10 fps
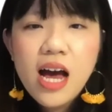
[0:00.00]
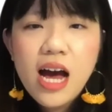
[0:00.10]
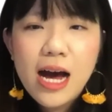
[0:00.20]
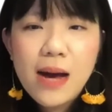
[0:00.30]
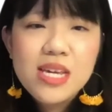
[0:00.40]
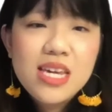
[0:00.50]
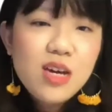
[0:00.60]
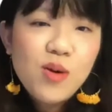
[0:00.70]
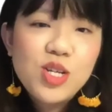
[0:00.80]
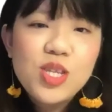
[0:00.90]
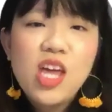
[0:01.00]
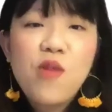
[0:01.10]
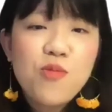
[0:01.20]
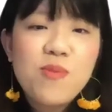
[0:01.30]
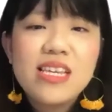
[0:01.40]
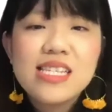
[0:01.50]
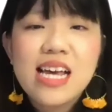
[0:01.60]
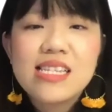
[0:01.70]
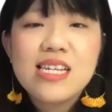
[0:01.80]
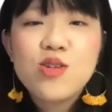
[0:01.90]
The key question that we'll be
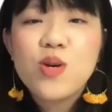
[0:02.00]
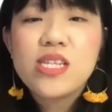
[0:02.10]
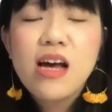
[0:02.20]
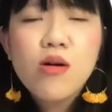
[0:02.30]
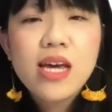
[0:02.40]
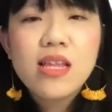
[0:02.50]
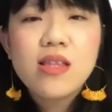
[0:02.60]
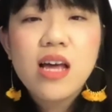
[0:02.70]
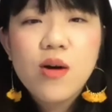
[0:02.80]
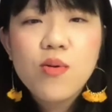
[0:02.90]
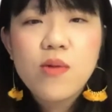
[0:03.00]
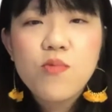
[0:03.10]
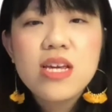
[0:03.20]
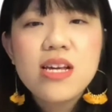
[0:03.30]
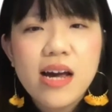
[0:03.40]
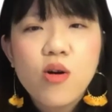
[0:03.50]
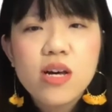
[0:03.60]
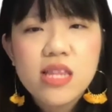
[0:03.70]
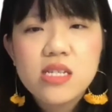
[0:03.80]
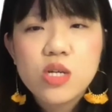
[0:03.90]
discussing, is how can we guide
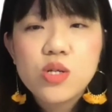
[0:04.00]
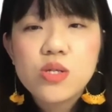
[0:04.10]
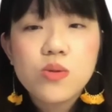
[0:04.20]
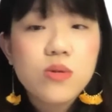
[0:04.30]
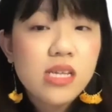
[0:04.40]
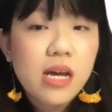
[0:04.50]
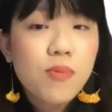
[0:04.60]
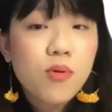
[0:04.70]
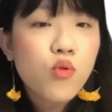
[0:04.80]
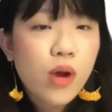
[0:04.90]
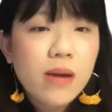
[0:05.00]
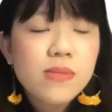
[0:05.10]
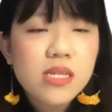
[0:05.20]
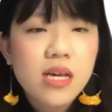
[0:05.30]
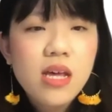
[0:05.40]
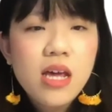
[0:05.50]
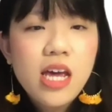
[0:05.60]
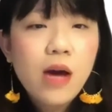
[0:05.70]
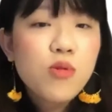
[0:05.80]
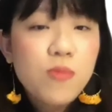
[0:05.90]
organizations to design programs that
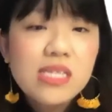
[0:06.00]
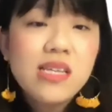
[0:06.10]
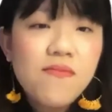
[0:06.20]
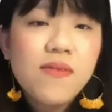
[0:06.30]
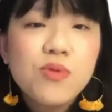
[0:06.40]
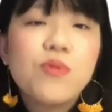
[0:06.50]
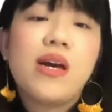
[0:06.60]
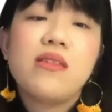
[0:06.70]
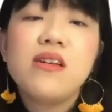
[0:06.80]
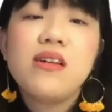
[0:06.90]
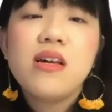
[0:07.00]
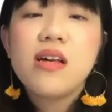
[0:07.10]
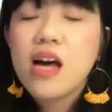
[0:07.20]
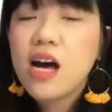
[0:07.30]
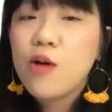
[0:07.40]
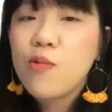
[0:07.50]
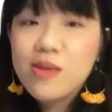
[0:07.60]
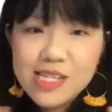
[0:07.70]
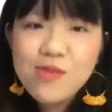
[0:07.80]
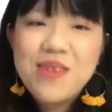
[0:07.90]
help to be safer together while
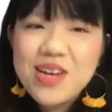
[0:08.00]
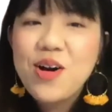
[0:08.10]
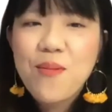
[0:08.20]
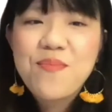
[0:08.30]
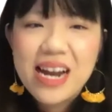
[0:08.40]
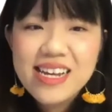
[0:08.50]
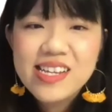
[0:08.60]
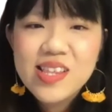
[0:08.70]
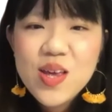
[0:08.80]
still being compliant.